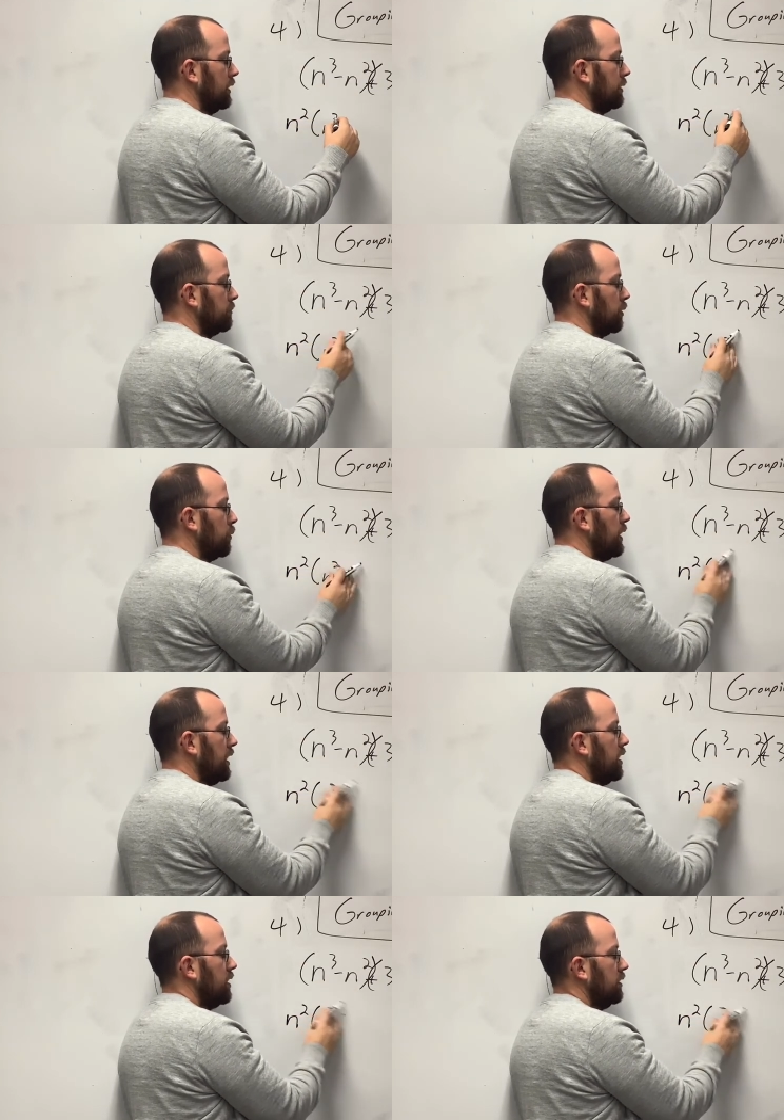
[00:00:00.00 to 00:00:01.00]
But
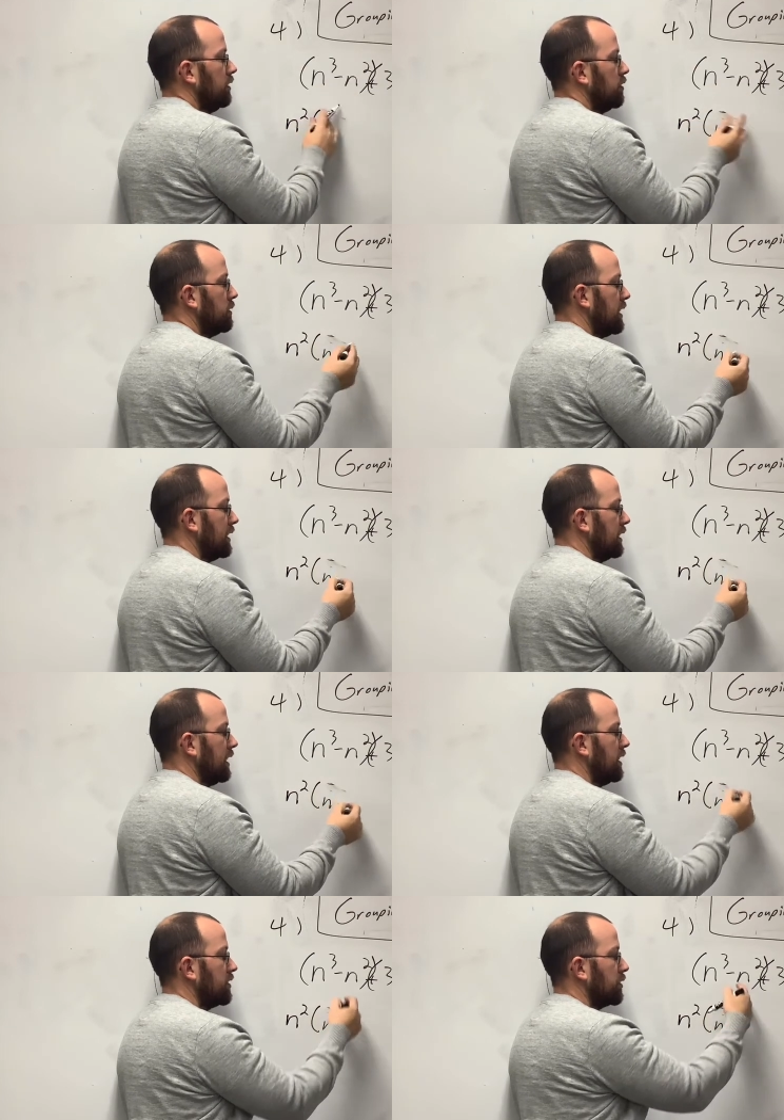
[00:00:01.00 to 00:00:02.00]
when you take an
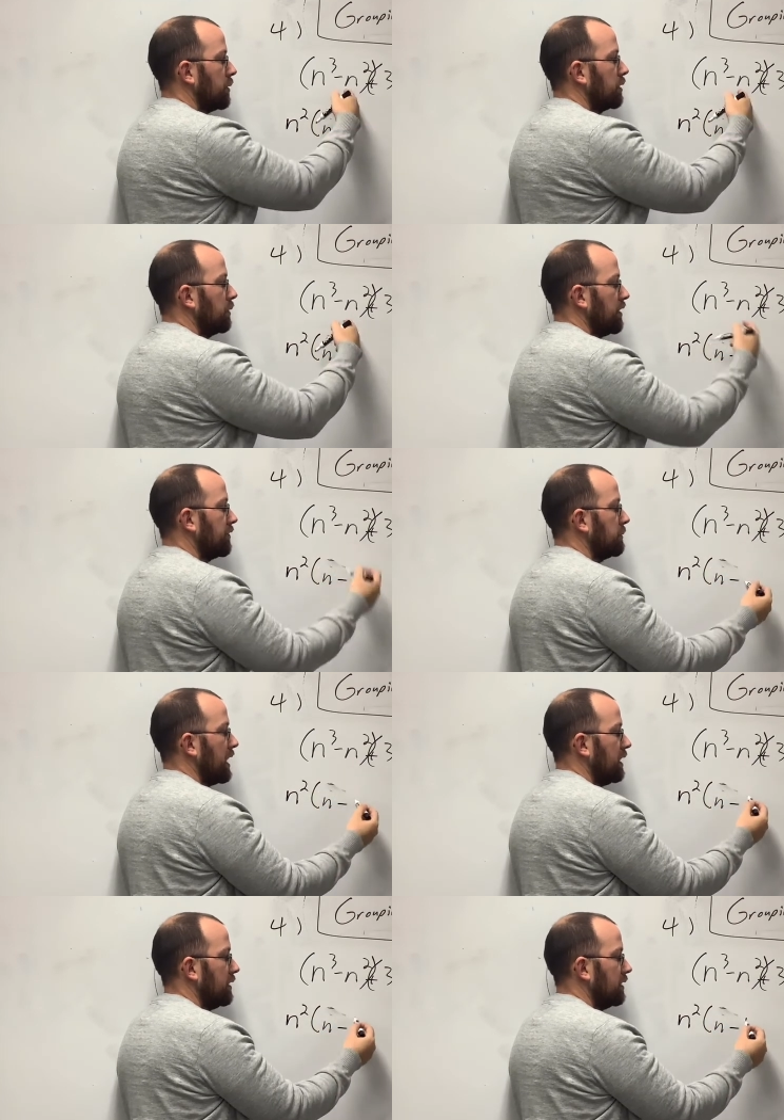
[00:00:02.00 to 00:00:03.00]
n squared away from
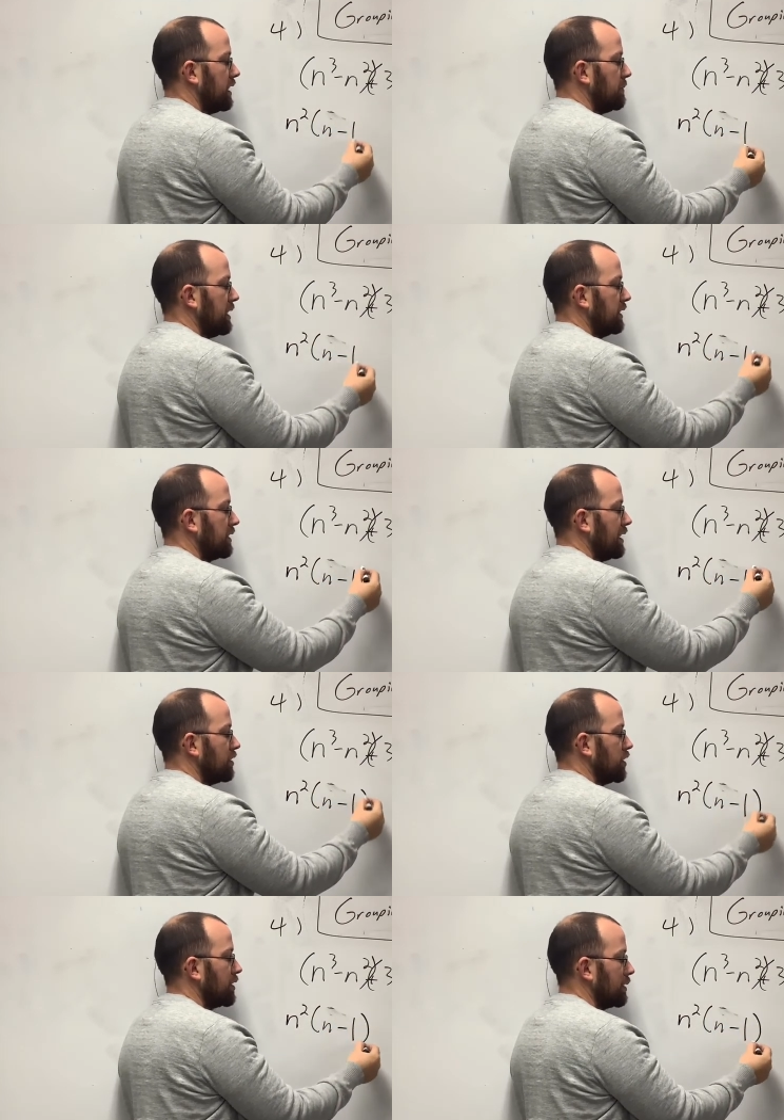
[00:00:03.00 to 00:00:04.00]
that, that makes that
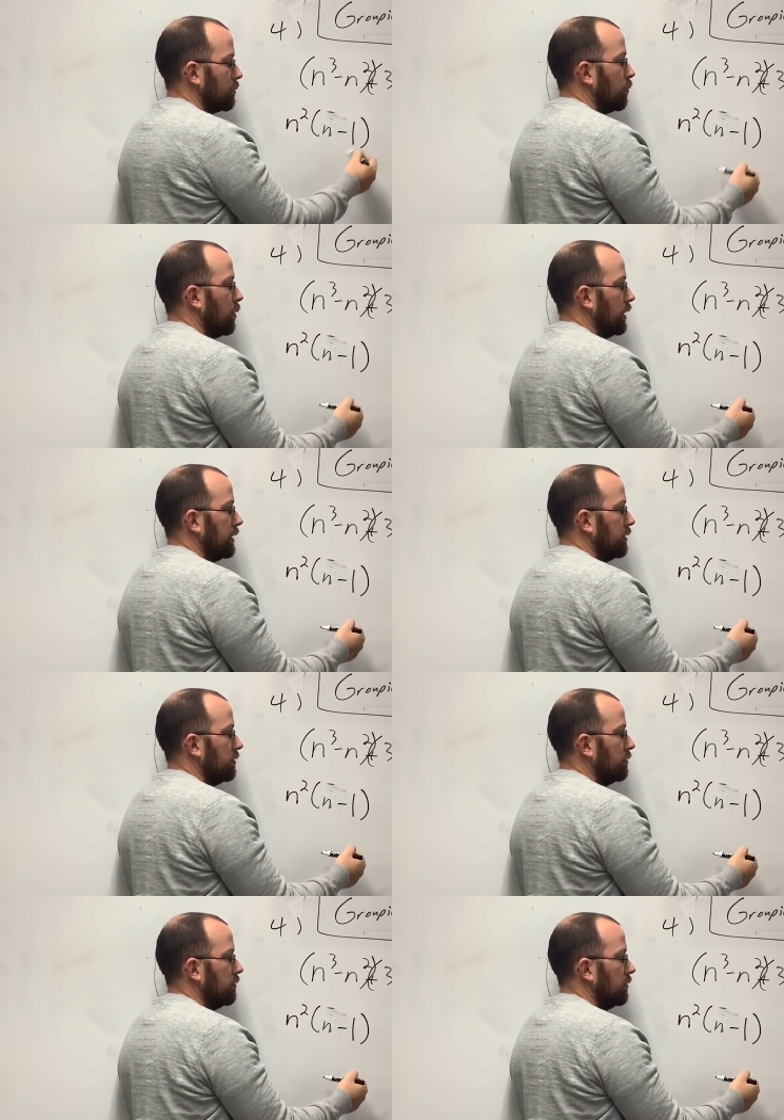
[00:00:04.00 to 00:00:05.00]
just 1.
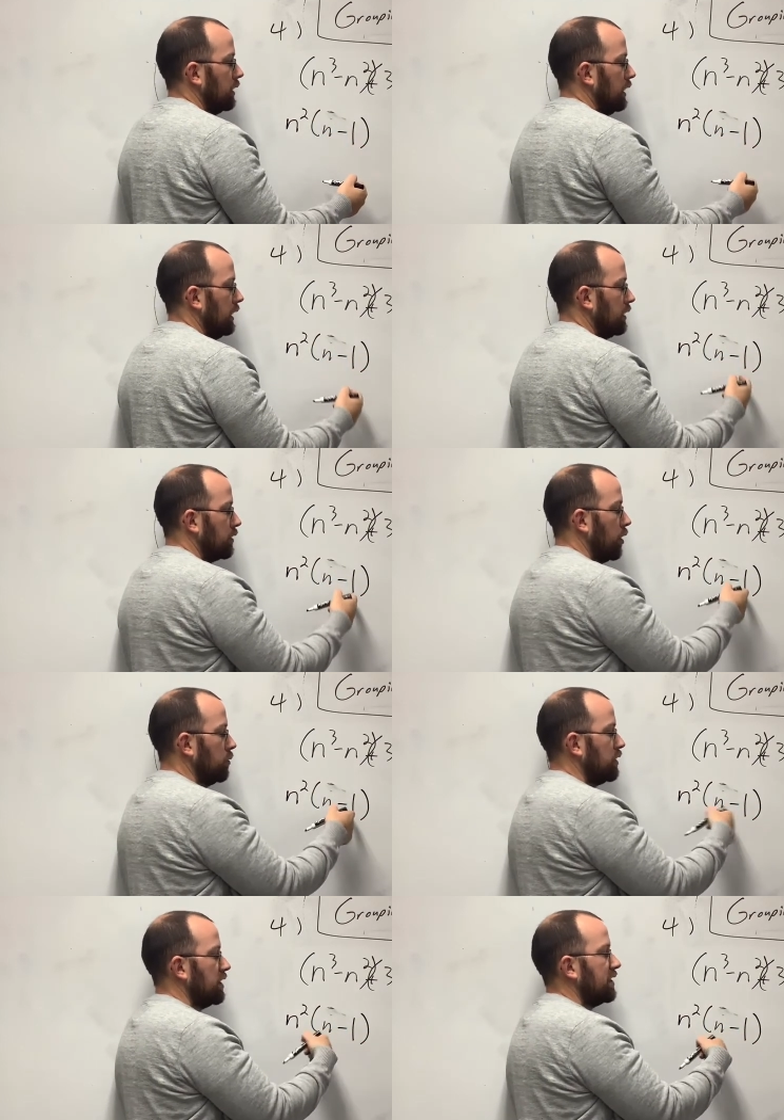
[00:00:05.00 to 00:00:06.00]
Don't
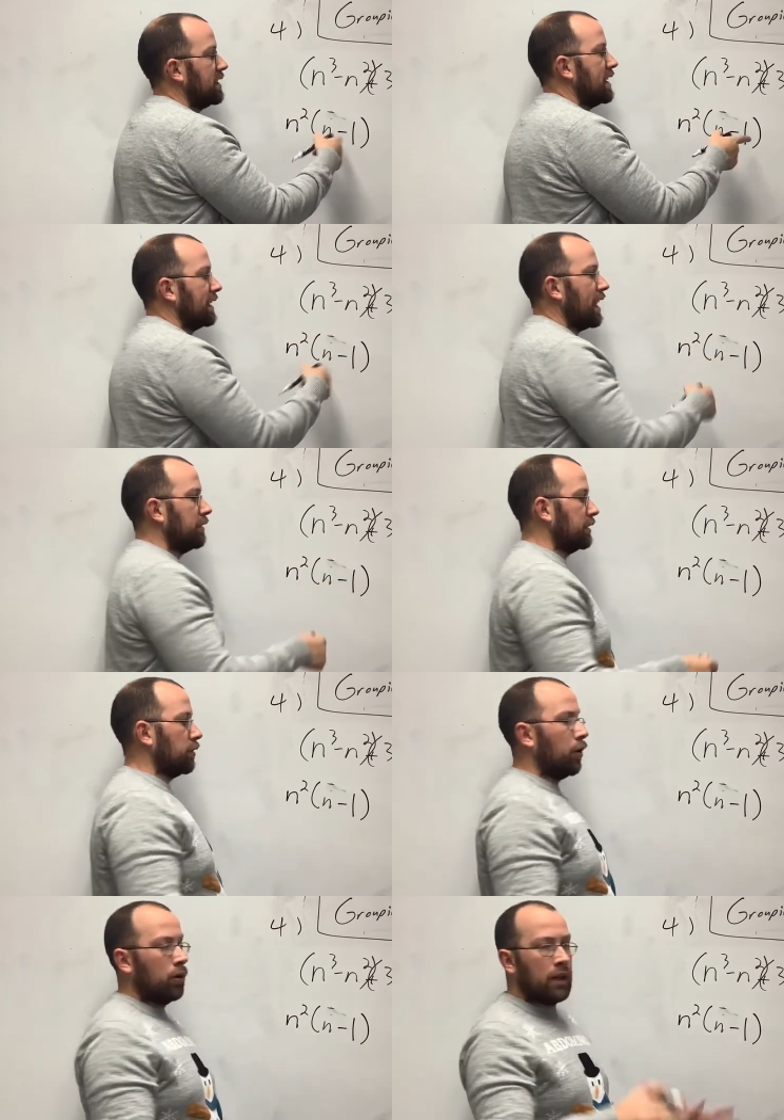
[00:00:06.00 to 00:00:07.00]
just take out the
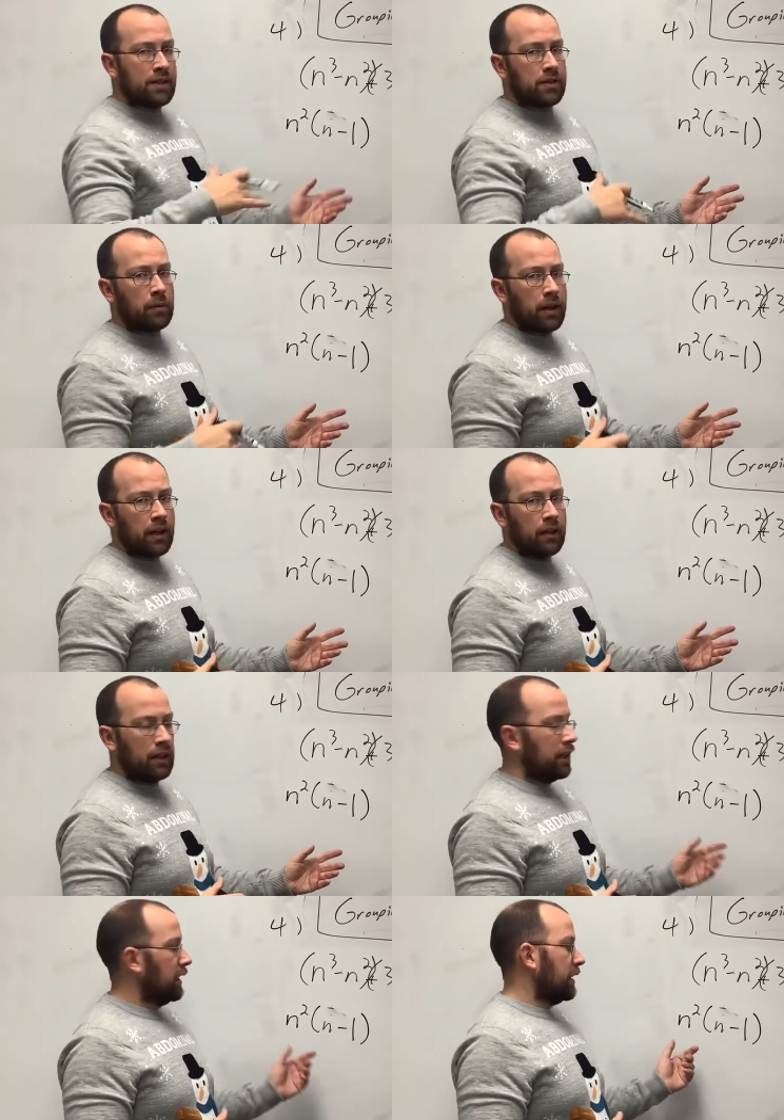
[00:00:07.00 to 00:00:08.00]
whole n squared.
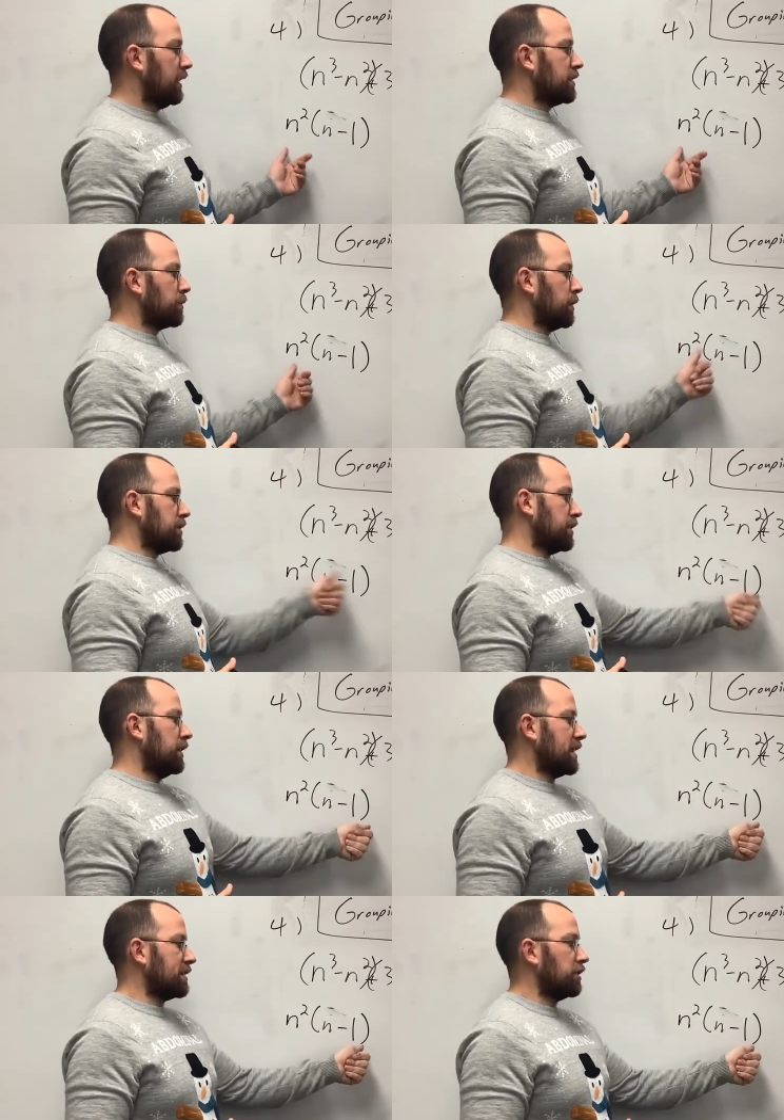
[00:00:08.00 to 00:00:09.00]
N squared still
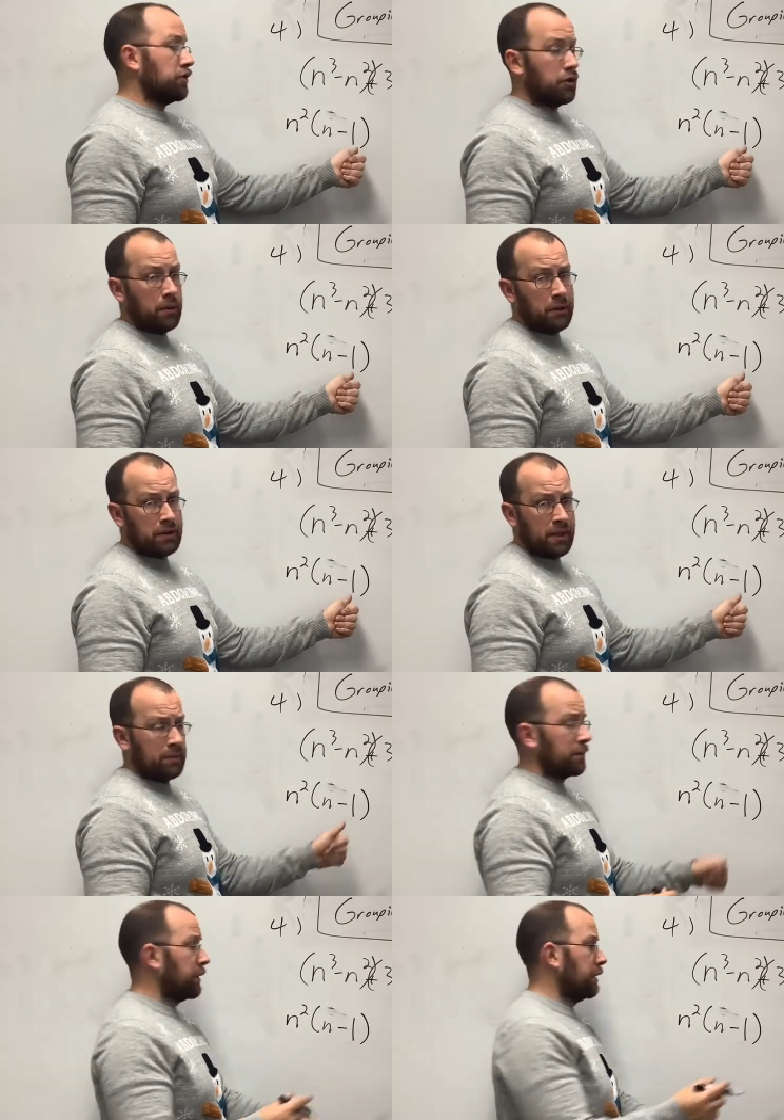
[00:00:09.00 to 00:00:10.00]
has to distribute something
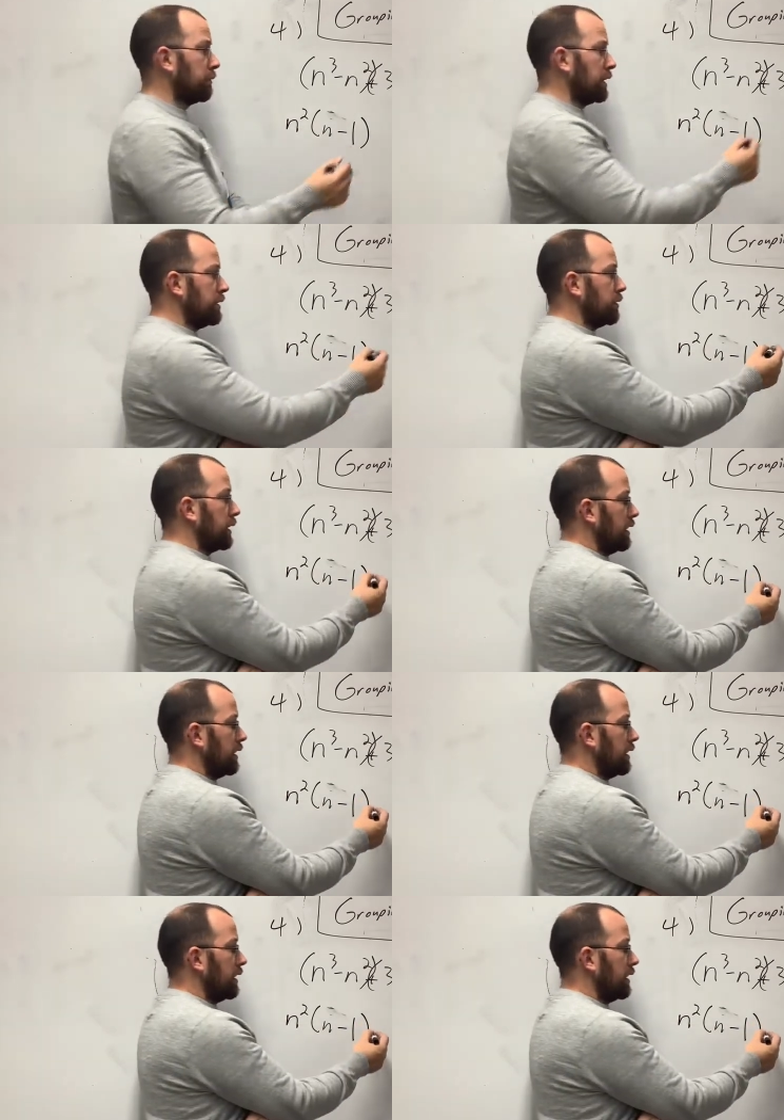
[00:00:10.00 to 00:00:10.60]
when you redo it.